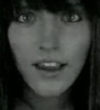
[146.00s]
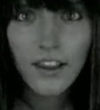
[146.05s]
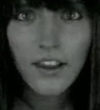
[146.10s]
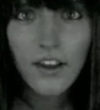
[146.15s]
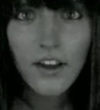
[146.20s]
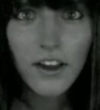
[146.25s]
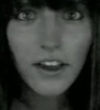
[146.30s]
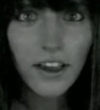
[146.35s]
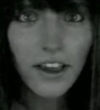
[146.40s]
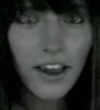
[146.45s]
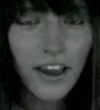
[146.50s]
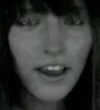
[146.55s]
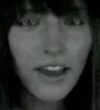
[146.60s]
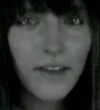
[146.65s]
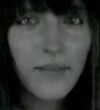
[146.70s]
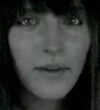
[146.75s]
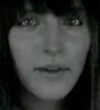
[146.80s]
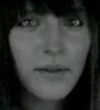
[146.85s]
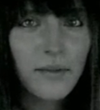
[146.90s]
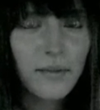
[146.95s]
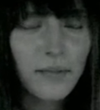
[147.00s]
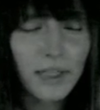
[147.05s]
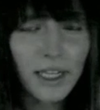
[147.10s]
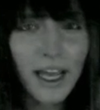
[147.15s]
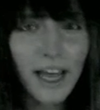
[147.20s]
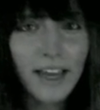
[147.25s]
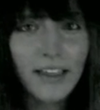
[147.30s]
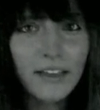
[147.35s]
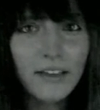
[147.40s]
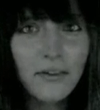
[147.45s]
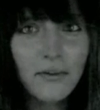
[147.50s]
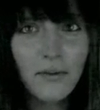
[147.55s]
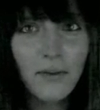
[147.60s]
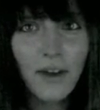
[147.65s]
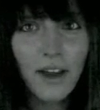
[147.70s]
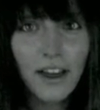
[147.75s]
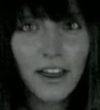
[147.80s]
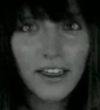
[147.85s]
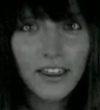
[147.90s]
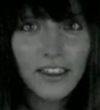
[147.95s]
And look, I'm in black
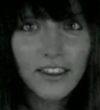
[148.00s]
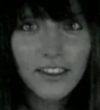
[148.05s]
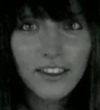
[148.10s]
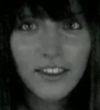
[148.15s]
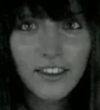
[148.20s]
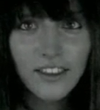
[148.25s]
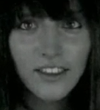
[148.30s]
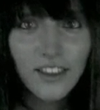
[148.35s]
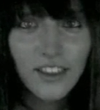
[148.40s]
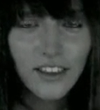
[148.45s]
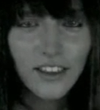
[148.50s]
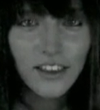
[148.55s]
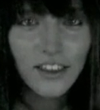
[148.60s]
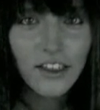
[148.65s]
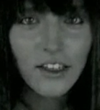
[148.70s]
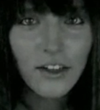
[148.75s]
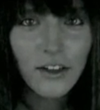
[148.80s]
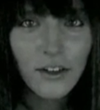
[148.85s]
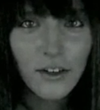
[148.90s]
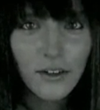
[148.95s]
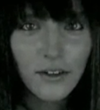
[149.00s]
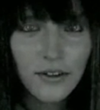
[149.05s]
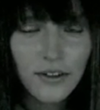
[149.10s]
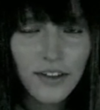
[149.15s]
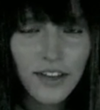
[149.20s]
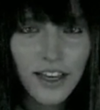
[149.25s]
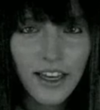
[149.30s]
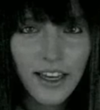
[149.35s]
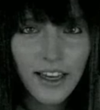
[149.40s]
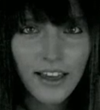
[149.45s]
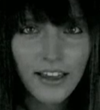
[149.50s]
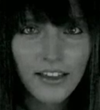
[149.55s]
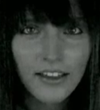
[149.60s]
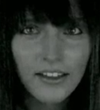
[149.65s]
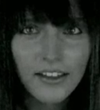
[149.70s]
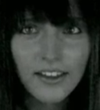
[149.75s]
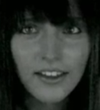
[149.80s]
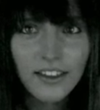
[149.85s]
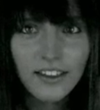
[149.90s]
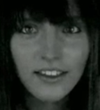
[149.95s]
and white, the good old
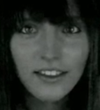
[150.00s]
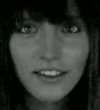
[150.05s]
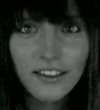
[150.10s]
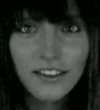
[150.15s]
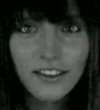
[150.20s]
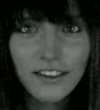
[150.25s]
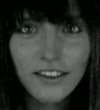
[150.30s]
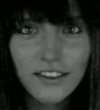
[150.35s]
days.